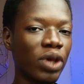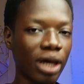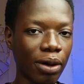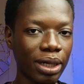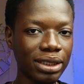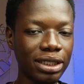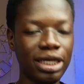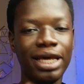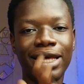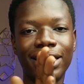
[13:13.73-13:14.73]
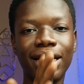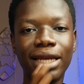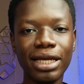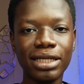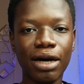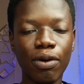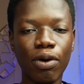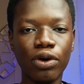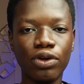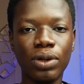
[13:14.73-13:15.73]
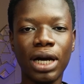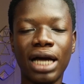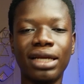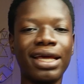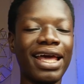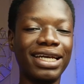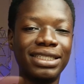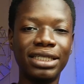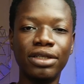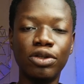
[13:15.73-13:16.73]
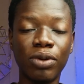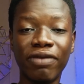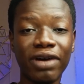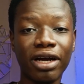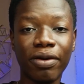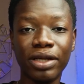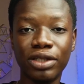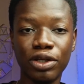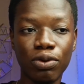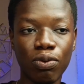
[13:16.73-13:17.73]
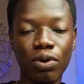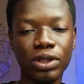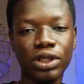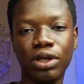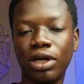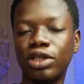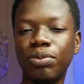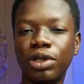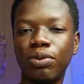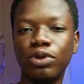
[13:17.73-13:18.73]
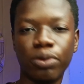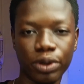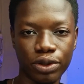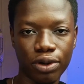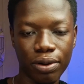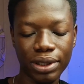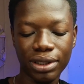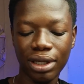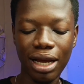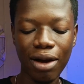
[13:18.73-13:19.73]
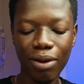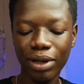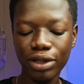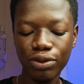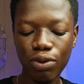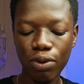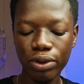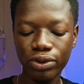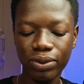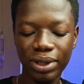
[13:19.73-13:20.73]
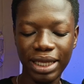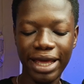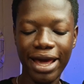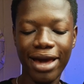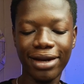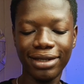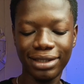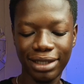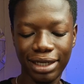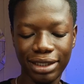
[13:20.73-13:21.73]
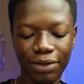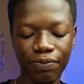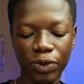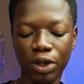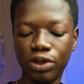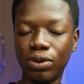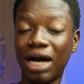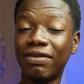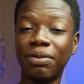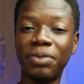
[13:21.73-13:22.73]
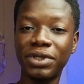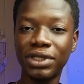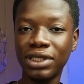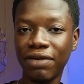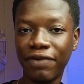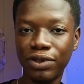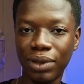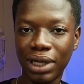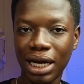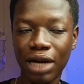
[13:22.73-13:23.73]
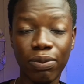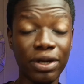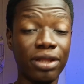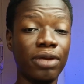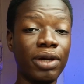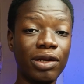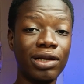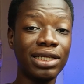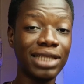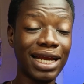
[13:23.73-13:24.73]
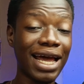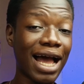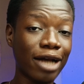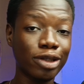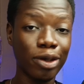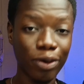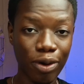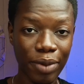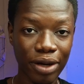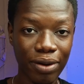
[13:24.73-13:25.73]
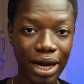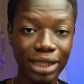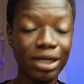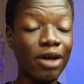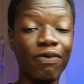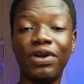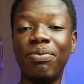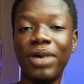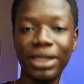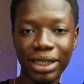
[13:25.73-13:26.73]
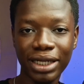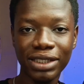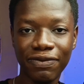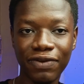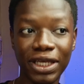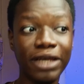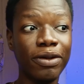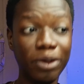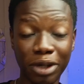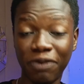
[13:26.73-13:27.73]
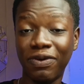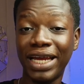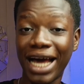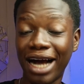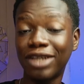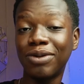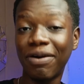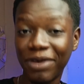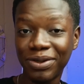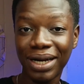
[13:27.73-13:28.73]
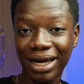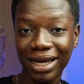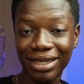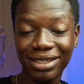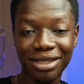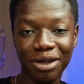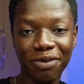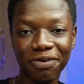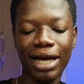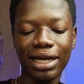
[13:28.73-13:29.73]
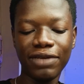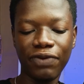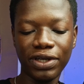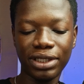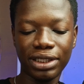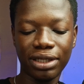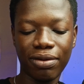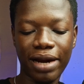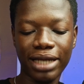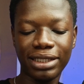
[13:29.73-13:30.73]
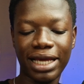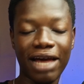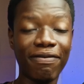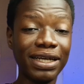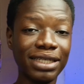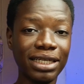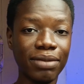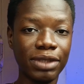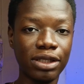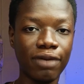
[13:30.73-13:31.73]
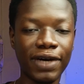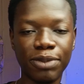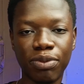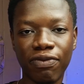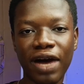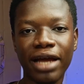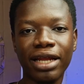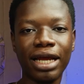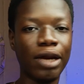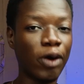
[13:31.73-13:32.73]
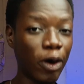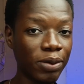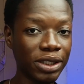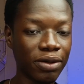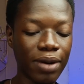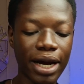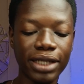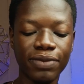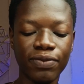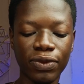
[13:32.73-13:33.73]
currency. Then later on you can exchange it to whatever currency you want in order to be able to withdraw it. Now let's go to the earnings section. So after purchasing the virtual card with the $3 that I actually recommend, right, for the maintenance fee, not for the actual virtual card itself, at this very section right here, Eversend themselves has provided an option, right,